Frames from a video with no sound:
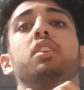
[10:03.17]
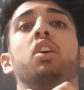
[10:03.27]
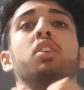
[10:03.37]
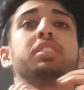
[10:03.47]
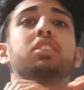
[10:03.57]

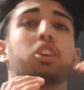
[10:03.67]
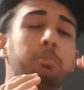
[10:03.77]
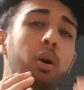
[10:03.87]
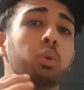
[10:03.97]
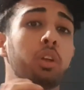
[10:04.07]
Ours is like a
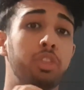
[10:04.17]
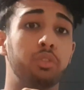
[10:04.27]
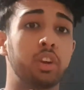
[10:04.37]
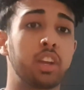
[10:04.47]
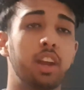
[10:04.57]
polar
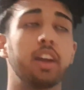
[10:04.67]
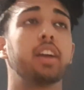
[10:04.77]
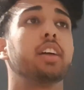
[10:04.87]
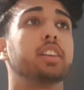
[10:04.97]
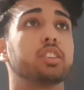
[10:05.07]
3,
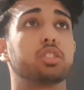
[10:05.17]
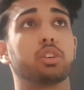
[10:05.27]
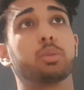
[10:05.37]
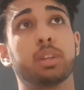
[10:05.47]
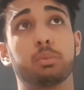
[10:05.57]

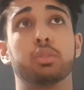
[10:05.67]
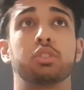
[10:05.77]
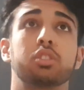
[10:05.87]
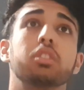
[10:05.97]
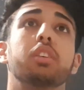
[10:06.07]
so that
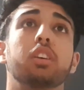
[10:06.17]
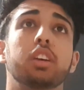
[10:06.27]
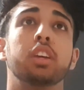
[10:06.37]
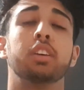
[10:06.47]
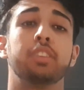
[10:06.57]

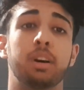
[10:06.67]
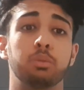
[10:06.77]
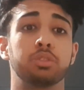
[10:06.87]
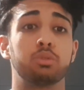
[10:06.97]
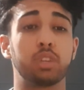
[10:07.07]

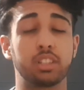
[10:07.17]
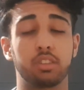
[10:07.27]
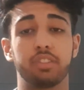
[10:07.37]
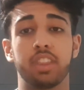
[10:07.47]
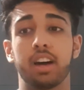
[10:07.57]
was the reason
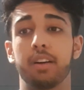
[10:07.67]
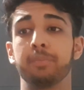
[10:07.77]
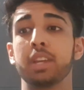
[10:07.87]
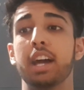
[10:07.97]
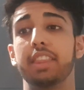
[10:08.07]
for that.
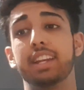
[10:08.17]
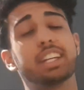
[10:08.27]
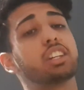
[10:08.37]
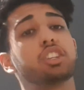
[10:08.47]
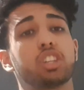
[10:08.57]
Then
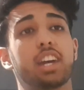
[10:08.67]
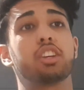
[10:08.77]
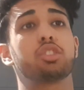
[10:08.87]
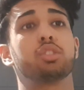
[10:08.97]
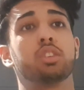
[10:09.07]
leading
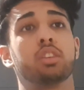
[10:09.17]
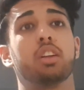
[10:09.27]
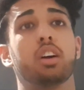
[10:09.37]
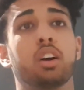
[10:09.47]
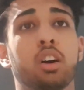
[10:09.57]
education,
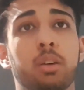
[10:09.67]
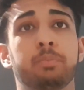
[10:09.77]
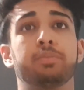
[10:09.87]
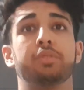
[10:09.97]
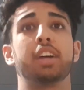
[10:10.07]

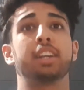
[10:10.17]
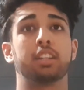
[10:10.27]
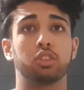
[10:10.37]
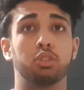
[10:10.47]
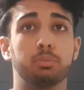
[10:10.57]
they
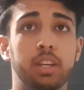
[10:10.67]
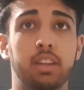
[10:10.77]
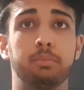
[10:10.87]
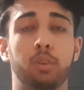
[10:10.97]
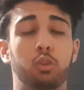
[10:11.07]
told me
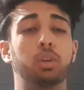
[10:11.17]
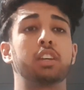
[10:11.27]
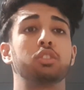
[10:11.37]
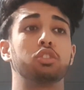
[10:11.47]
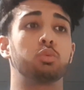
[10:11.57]
my
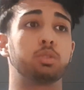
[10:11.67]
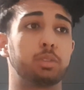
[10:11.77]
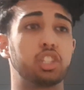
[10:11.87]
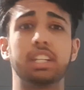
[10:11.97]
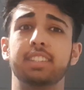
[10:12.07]
weakness was my
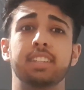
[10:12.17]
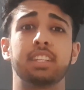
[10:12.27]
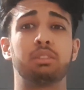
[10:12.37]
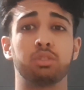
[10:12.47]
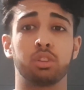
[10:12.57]

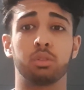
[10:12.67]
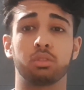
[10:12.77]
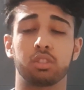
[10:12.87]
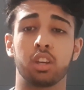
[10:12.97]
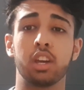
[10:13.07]
GCSE
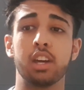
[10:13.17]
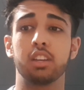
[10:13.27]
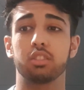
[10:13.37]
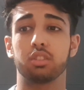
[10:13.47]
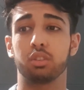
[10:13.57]
results,
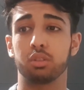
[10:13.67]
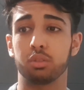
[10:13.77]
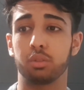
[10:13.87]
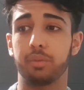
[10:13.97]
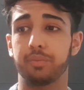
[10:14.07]

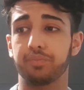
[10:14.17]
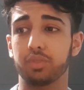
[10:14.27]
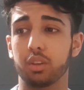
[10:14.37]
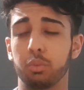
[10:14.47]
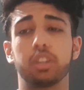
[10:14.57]
so
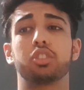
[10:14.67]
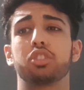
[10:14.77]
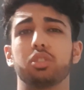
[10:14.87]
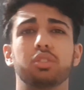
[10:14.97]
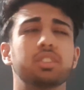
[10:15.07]

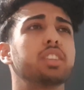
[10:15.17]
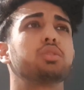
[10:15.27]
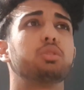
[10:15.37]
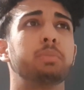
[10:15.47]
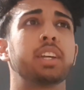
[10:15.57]
which did
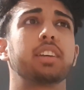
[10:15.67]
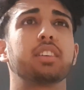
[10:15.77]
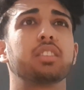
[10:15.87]
sort of make